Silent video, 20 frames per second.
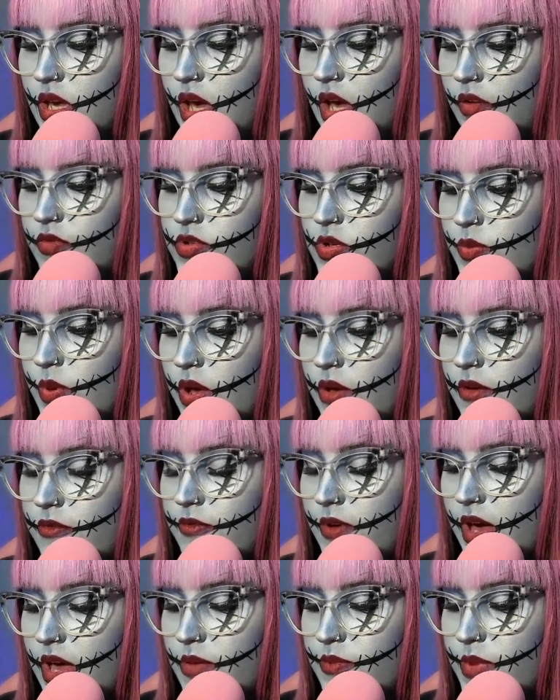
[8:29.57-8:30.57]
After about
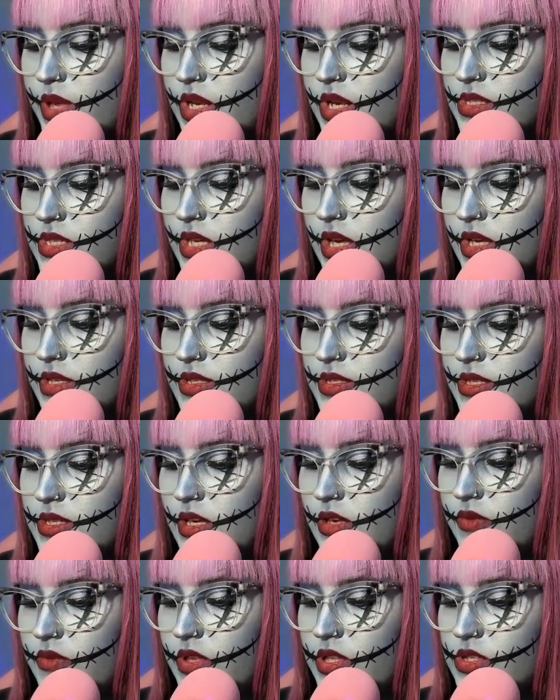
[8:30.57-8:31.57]
5 minutes, I got sick
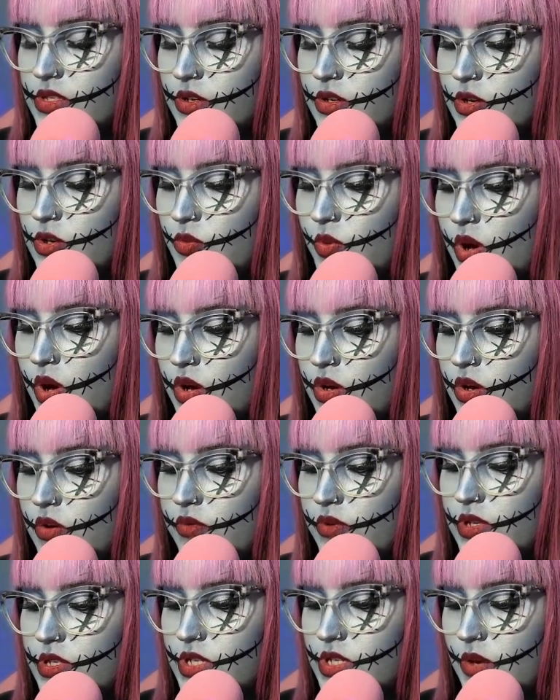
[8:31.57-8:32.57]
of it and started to walk
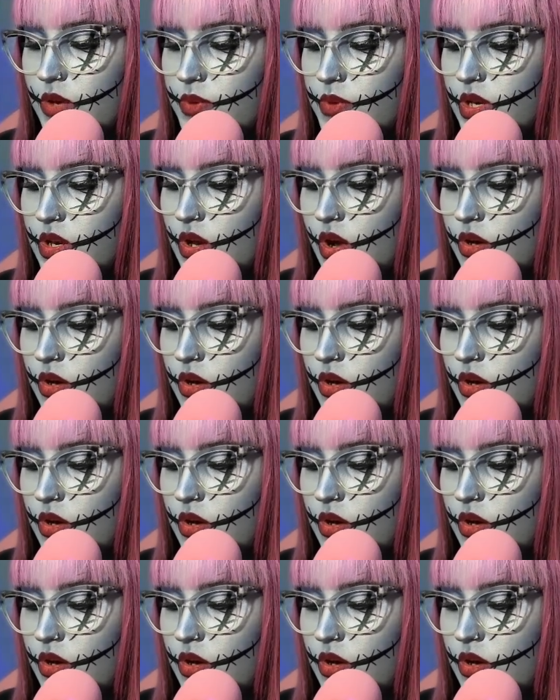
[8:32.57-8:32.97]
over to tell them to